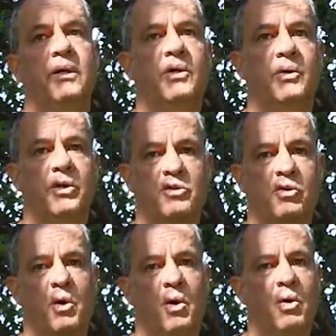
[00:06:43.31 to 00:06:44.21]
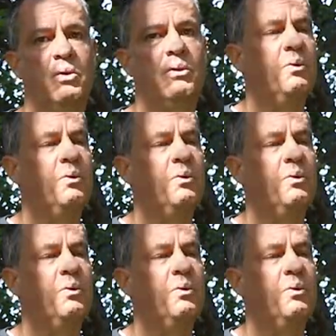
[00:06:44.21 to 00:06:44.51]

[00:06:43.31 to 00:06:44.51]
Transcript: to control